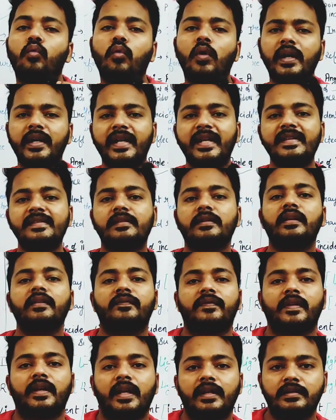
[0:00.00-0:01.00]
What is
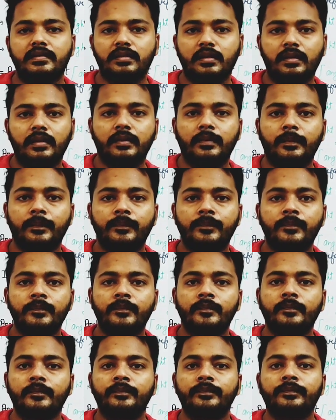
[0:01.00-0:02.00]
reflection?
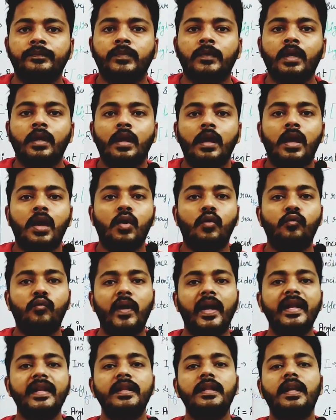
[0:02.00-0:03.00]

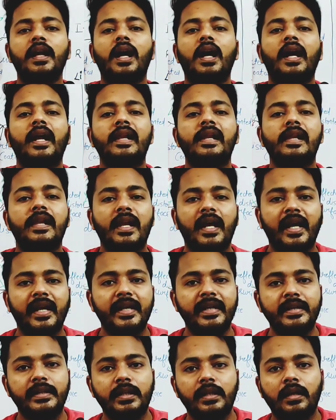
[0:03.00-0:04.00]
When a
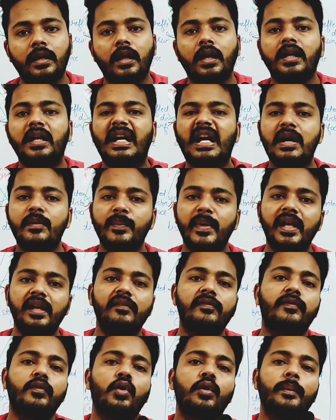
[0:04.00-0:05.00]
light
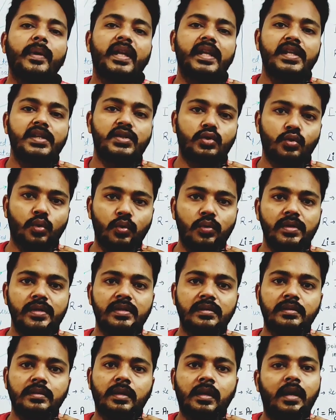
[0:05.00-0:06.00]
coming from any
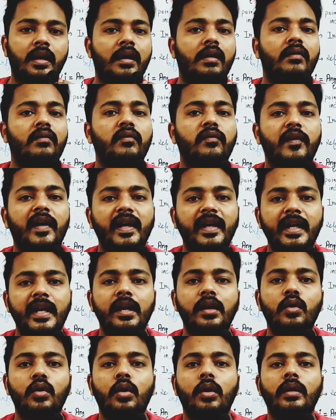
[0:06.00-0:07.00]
source
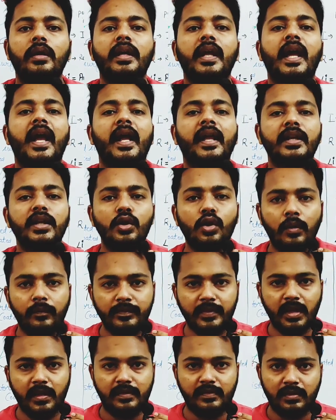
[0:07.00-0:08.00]
falling on any
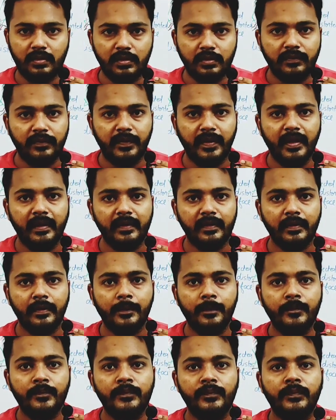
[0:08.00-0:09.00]
of the surface,
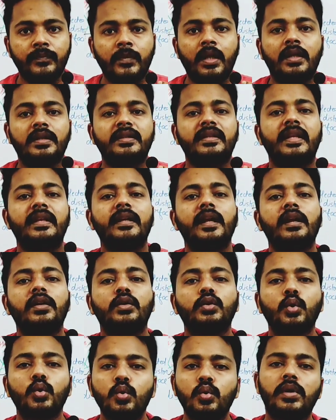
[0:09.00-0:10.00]
there are
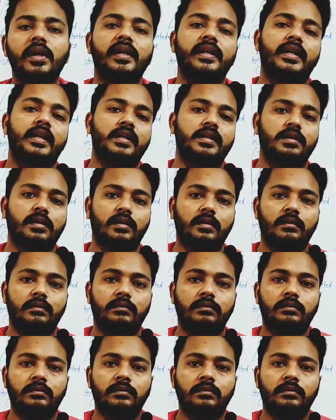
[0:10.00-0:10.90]
two conditions